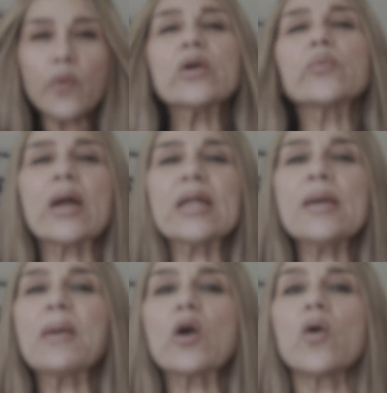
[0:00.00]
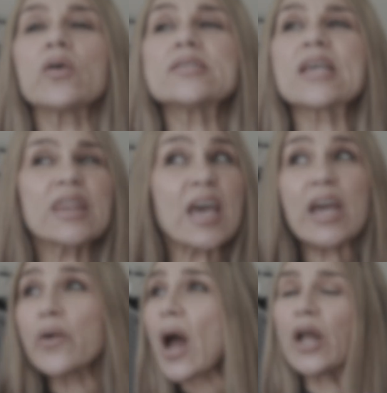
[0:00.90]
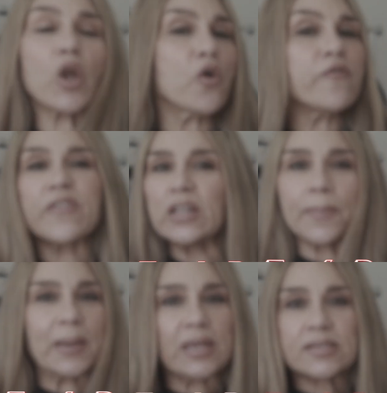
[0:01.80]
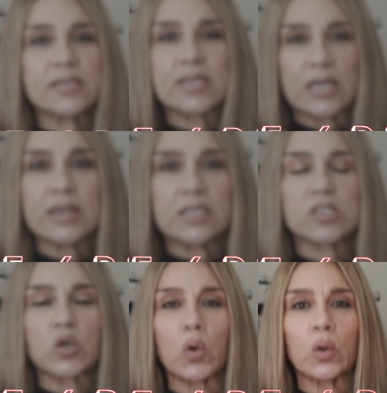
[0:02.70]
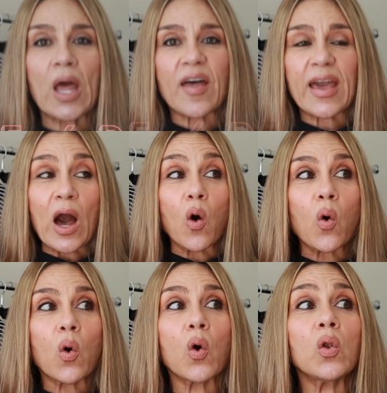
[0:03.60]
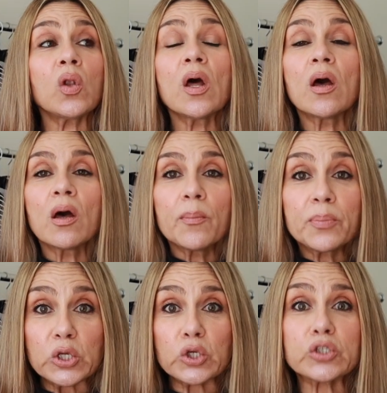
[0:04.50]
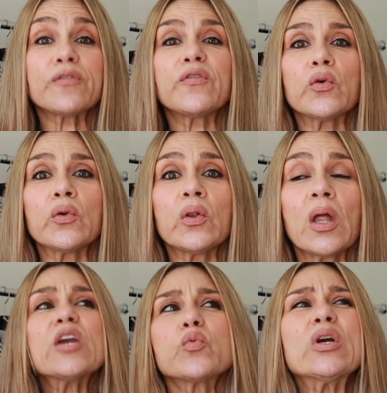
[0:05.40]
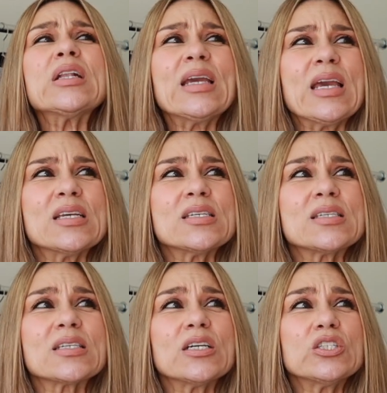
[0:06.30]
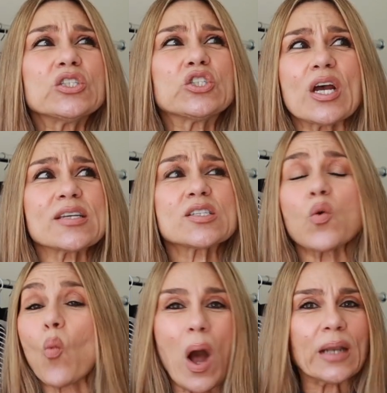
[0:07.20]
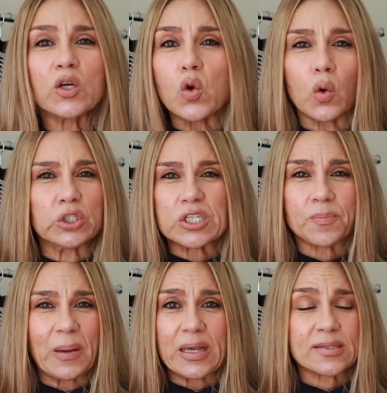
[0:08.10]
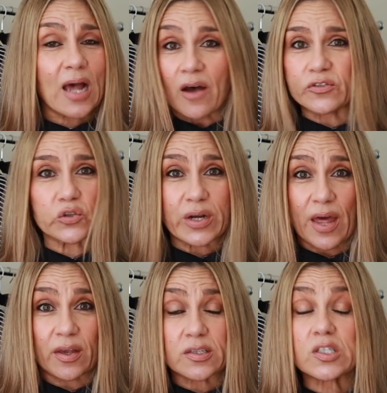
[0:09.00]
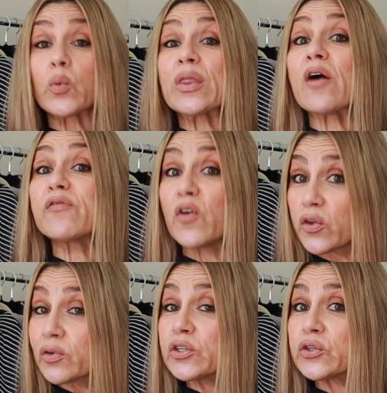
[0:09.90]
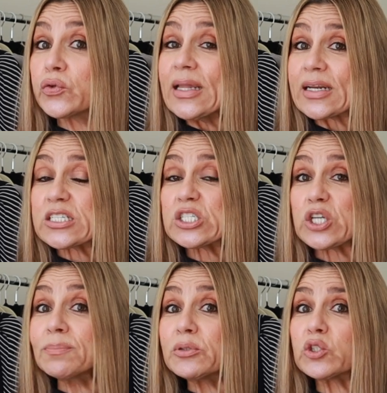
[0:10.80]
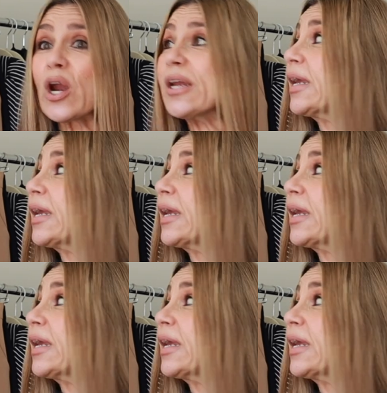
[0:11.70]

we ready? Because there are no filler pieces in this haul. They are all beautiful. It really is just one gorgeous piece after another. So without further ado, let us jump straight